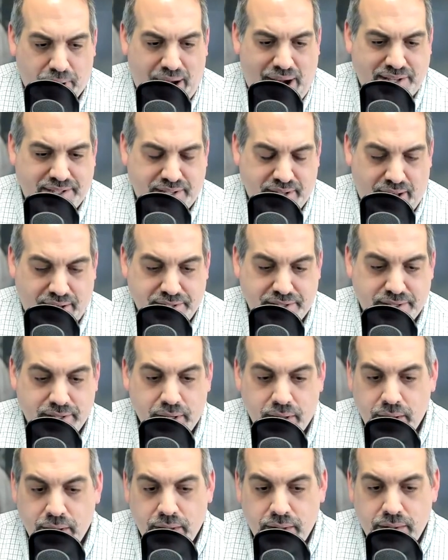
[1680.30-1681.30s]
process.
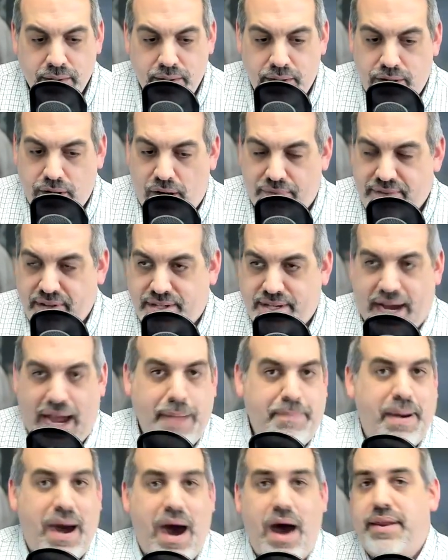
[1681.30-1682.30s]
You don't have to
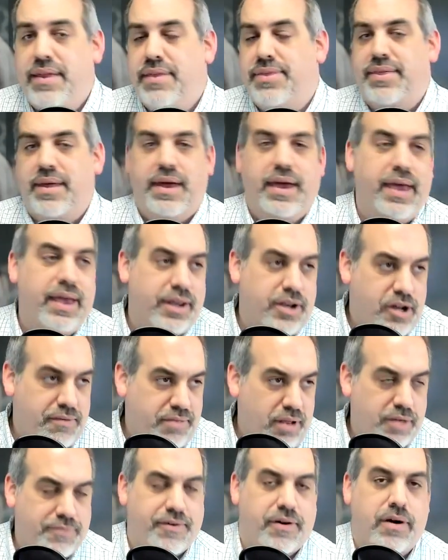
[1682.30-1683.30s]
type out anything. You don't
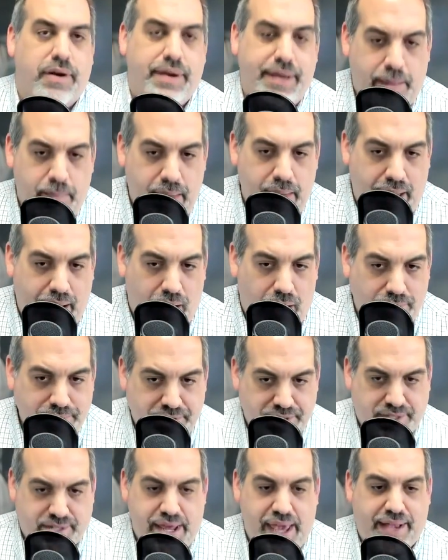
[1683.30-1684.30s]
have to look for her email.
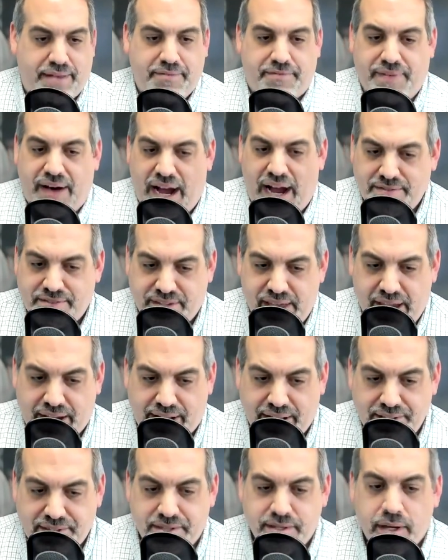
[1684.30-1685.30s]
Just take 5
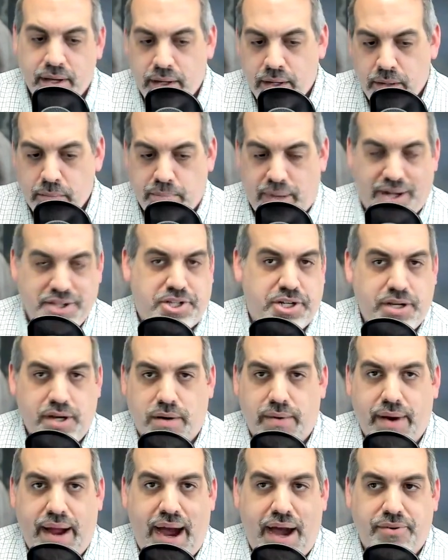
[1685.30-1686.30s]
seconds, punch in
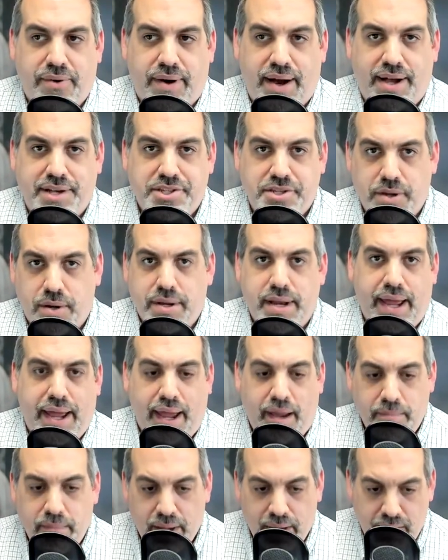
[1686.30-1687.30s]
your address, your
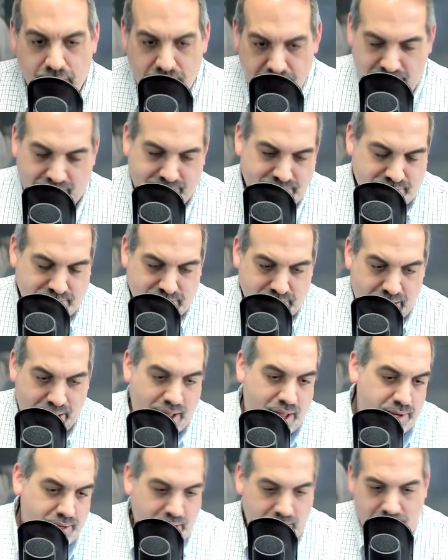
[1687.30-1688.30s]
name, hit
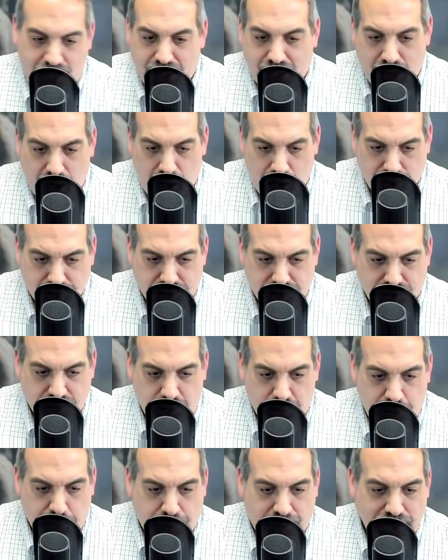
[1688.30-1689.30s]
send, and it goes.
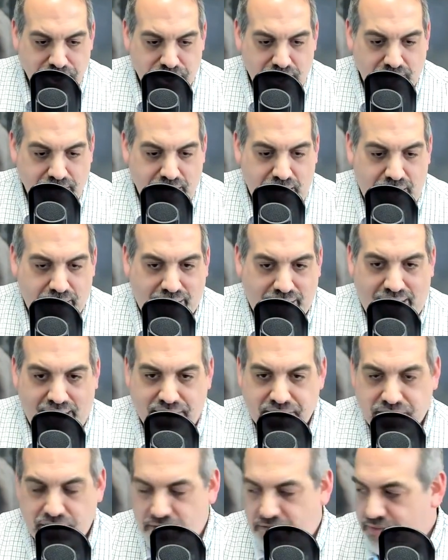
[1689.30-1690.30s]
And we appreciate that,
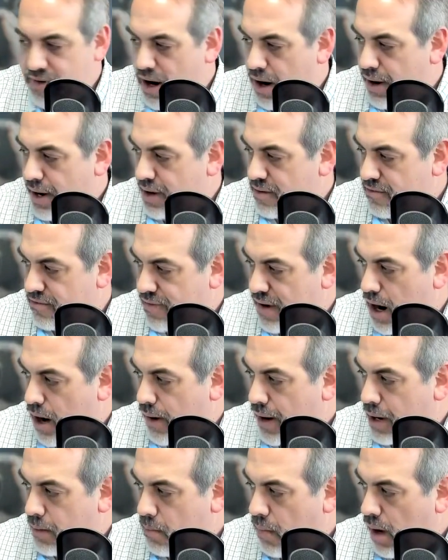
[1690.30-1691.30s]
guys, very,
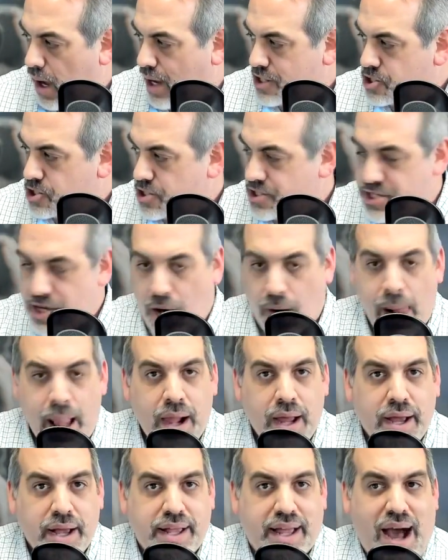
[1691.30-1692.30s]
very much. So,
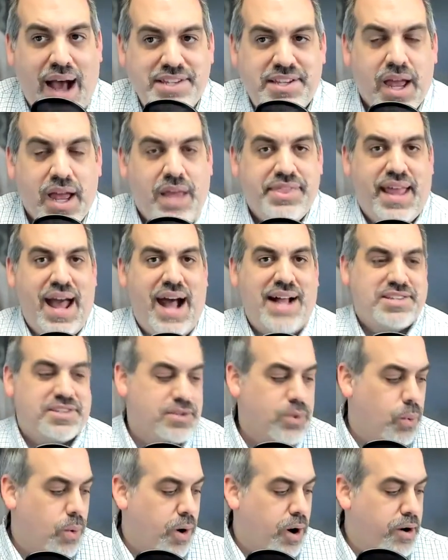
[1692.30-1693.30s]
guys, that's
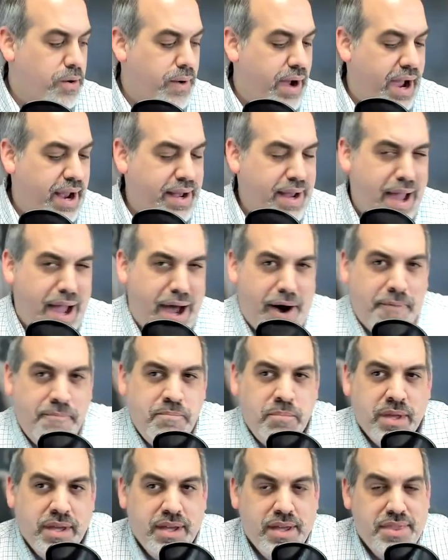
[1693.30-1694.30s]
the word right
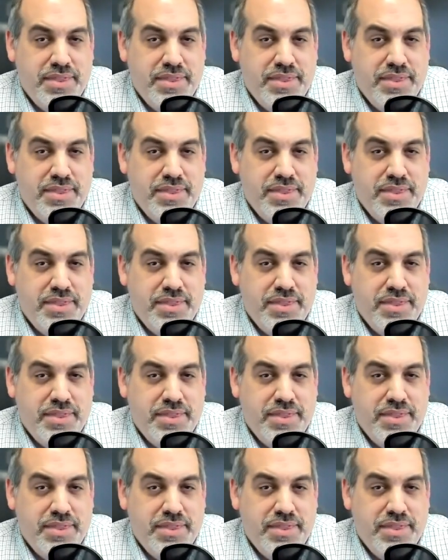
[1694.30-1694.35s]
now.